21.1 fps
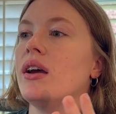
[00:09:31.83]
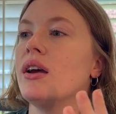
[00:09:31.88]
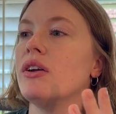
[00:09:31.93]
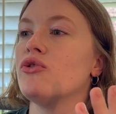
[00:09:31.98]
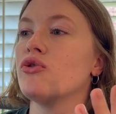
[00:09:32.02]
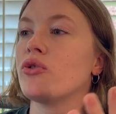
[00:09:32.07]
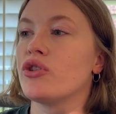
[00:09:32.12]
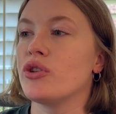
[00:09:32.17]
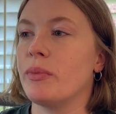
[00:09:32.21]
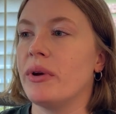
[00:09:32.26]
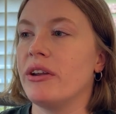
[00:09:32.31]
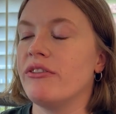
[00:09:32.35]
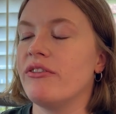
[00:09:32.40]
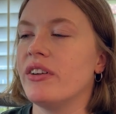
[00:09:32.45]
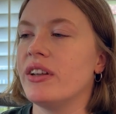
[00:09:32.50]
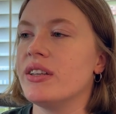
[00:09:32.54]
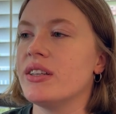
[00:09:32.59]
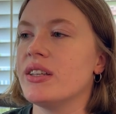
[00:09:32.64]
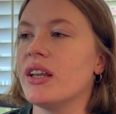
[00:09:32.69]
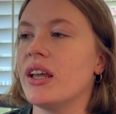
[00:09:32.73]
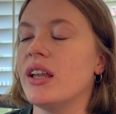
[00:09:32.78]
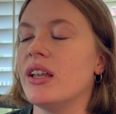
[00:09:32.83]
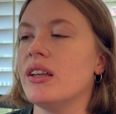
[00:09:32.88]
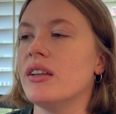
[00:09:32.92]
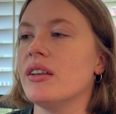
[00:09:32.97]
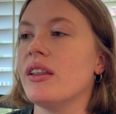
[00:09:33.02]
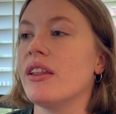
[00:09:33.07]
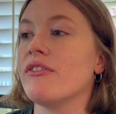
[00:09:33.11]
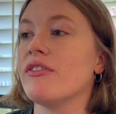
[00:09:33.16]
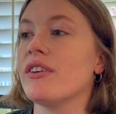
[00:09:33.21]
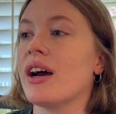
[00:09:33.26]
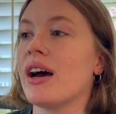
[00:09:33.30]
Georgia May Fenton.
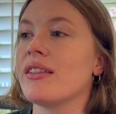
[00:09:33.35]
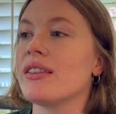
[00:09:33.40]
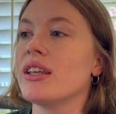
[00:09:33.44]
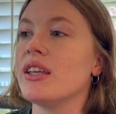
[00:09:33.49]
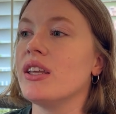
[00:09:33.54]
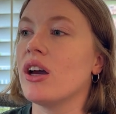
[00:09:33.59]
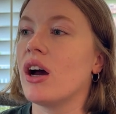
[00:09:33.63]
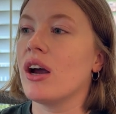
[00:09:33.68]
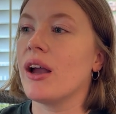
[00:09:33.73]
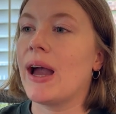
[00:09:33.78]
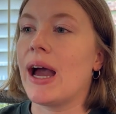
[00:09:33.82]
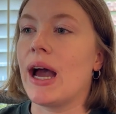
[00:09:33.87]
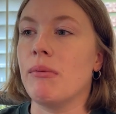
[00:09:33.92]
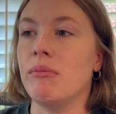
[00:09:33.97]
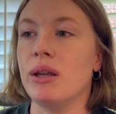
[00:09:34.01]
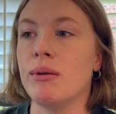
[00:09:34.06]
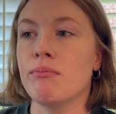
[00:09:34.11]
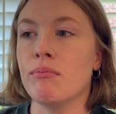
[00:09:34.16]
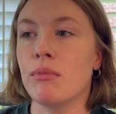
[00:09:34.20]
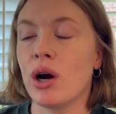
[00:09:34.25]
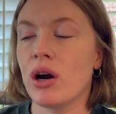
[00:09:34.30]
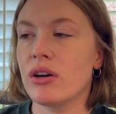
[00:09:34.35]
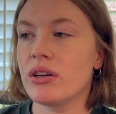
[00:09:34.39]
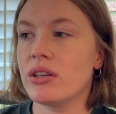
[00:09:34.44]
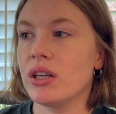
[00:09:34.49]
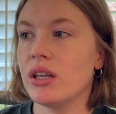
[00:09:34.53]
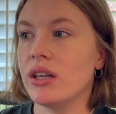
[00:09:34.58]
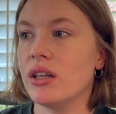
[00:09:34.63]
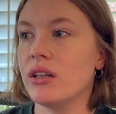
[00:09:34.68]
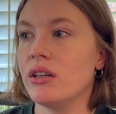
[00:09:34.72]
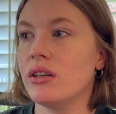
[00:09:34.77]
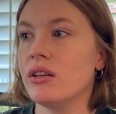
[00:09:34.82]
They've got the young Abby
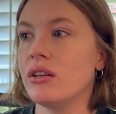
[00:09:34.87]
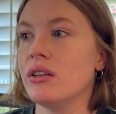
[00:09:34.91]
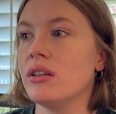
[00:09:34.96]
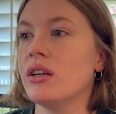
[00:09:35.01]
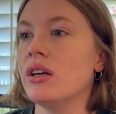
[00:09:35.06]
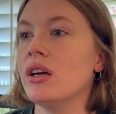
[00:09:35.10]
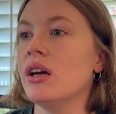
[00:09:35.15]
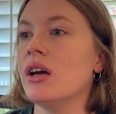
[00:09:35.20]
Martin.